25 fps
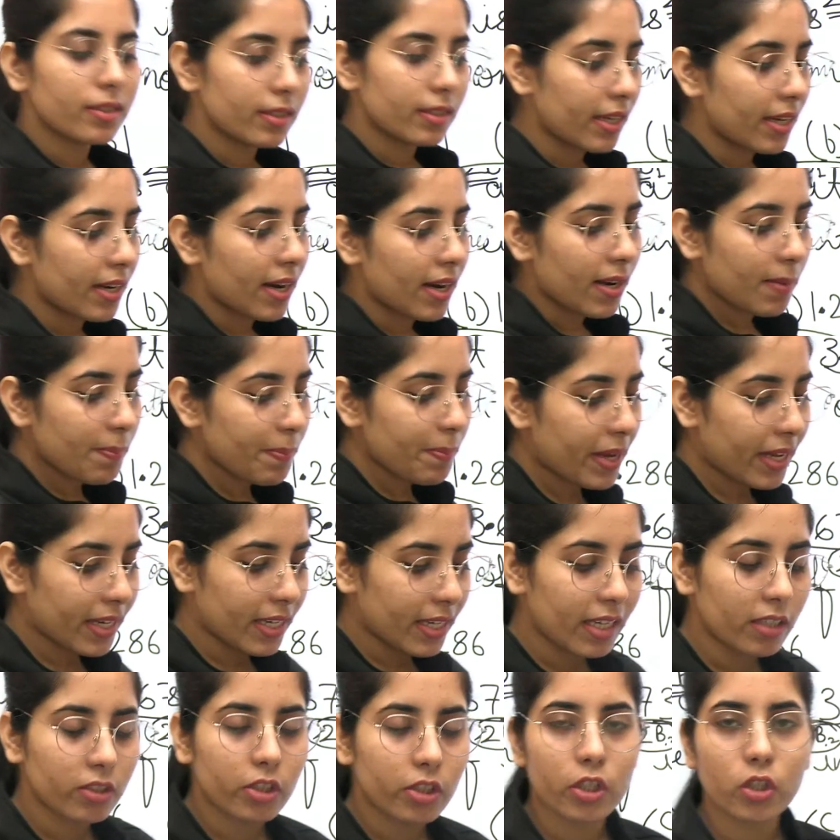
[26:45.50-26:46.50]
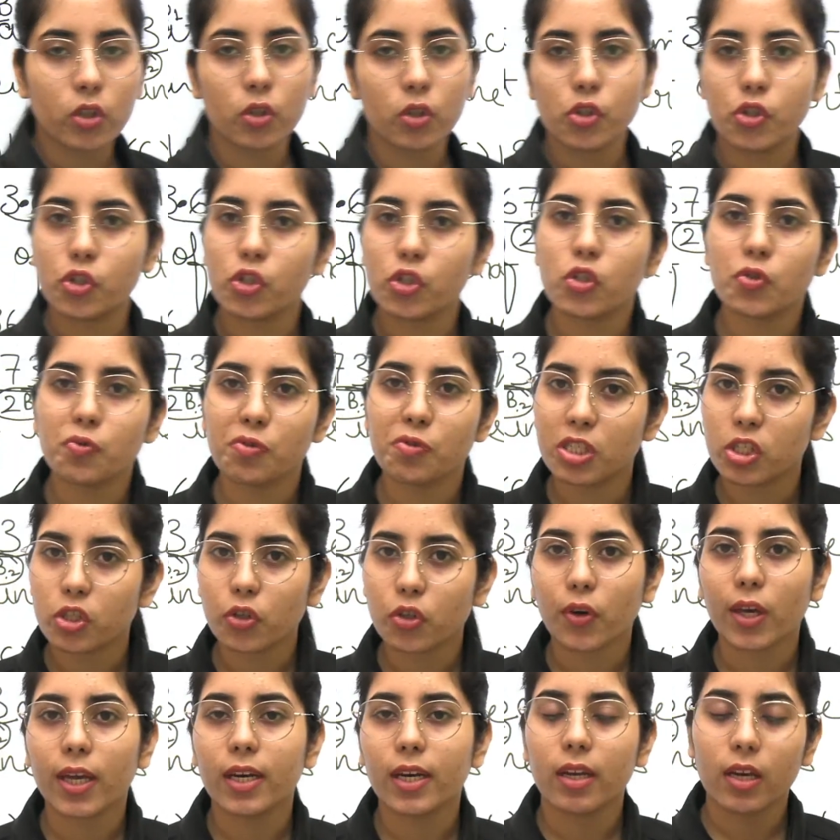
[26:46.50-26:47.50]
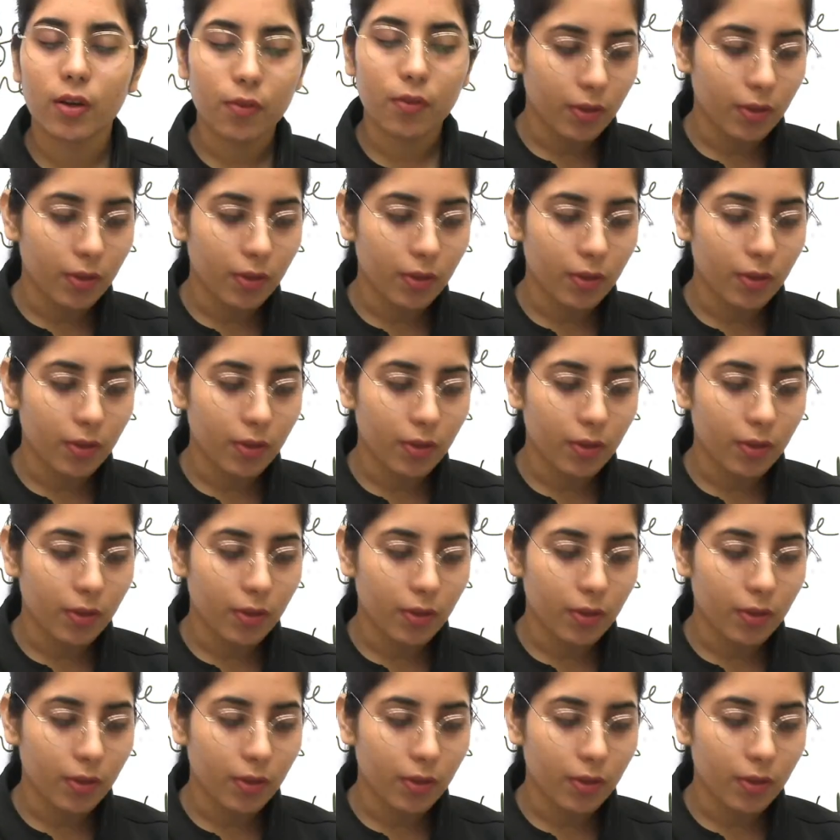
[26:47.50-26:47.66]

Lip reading: there are many other questions which you can